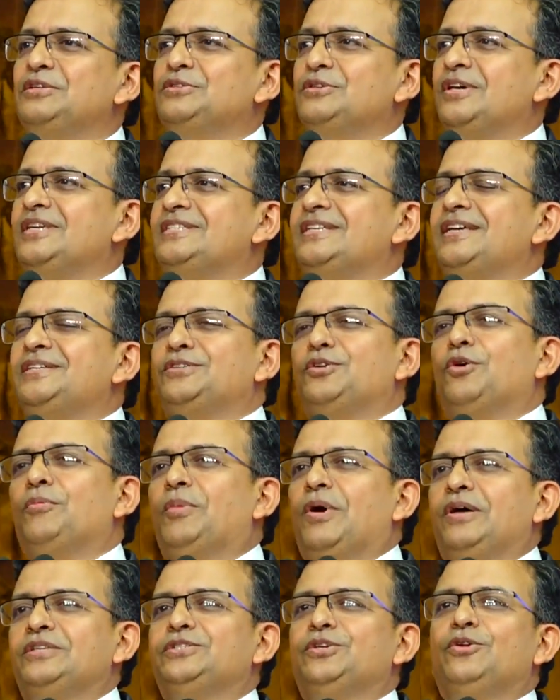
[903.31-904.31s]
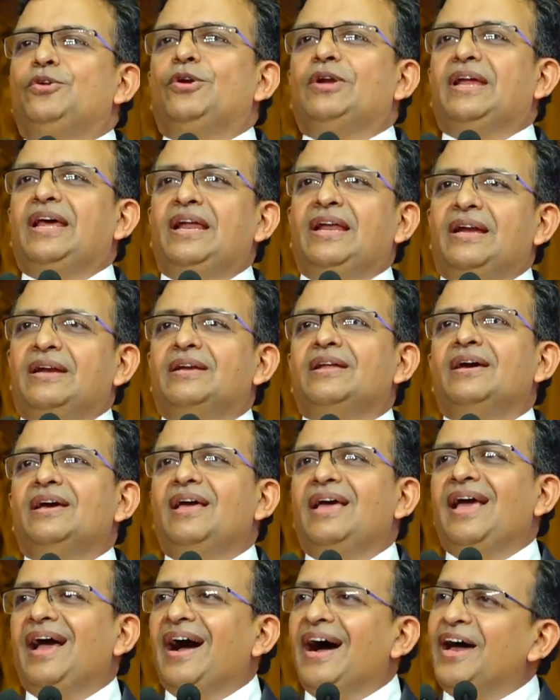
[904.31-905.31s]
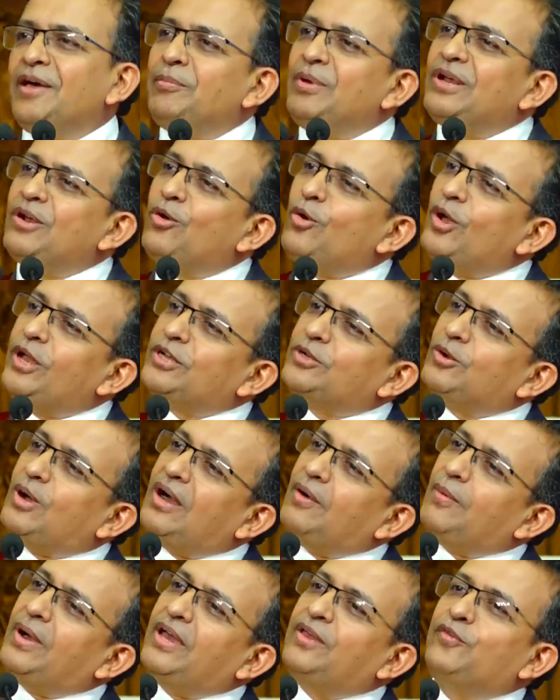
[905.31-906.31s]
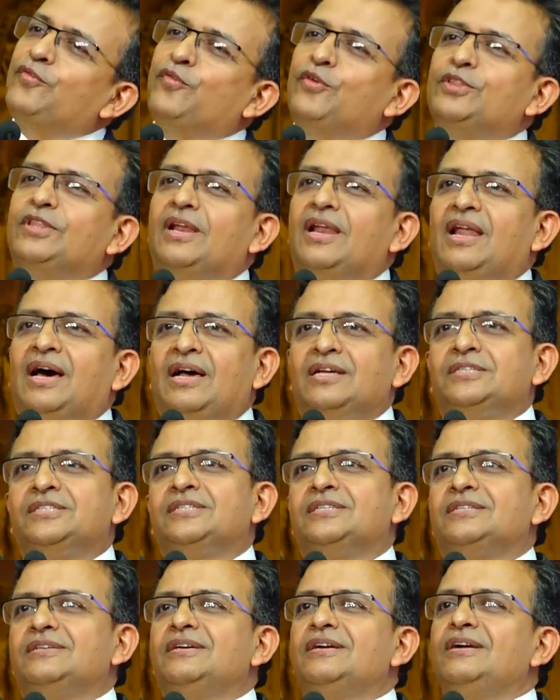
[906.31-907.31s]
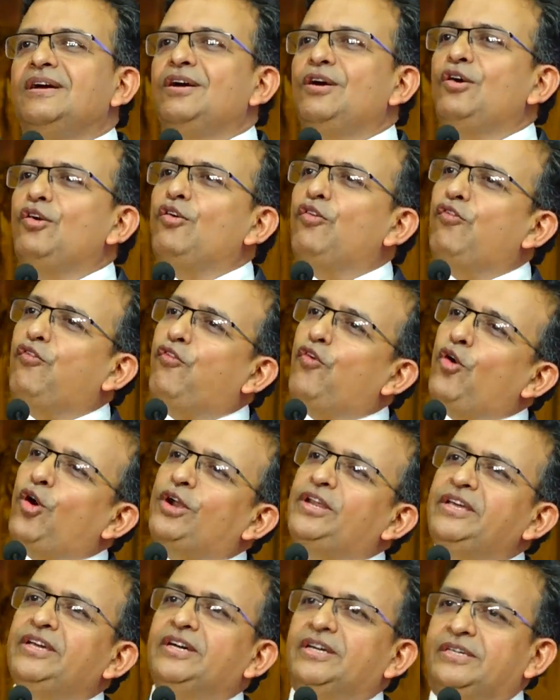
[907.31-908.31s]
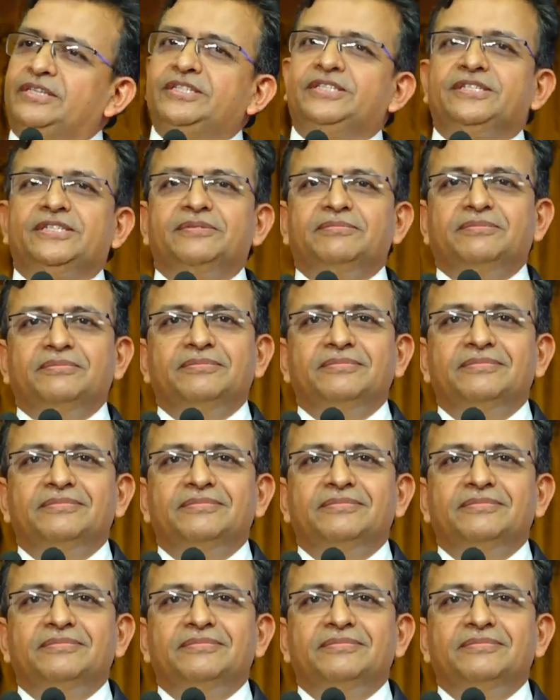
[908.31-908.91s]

So he says, no boss, you don't get it. I've been going to Hawaii for the last 4 years.